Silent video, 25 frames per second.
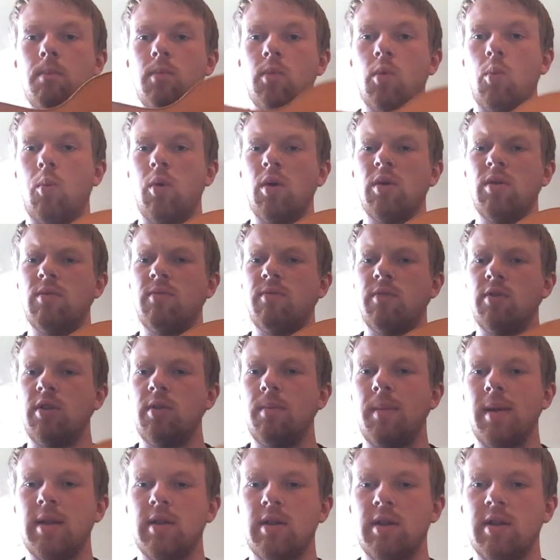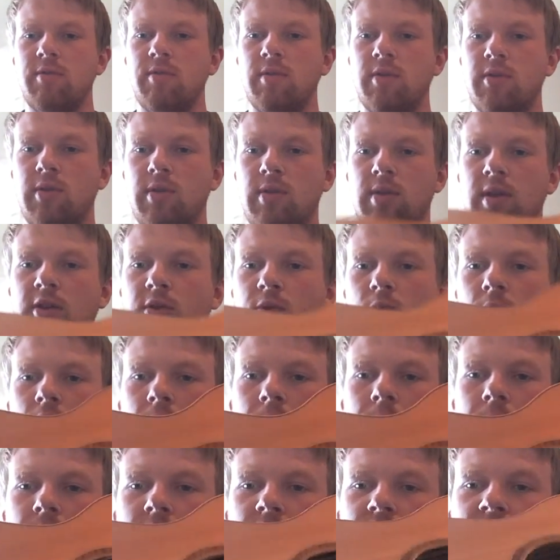The one fundamental difference in this
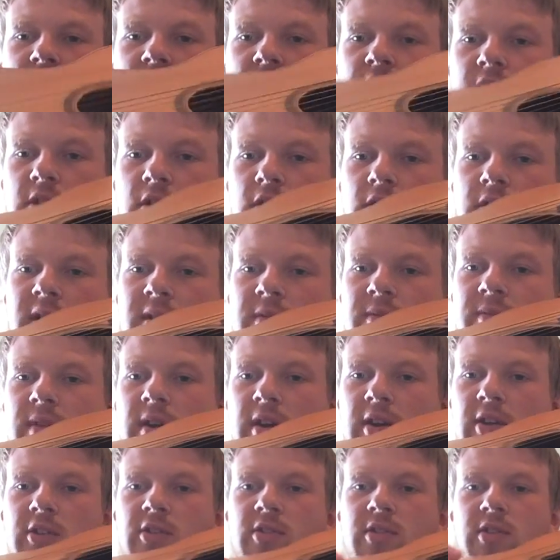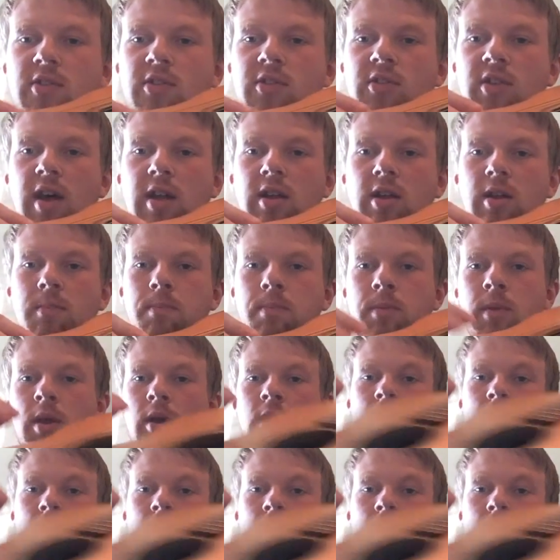one, this hasn't got a fixed saddle,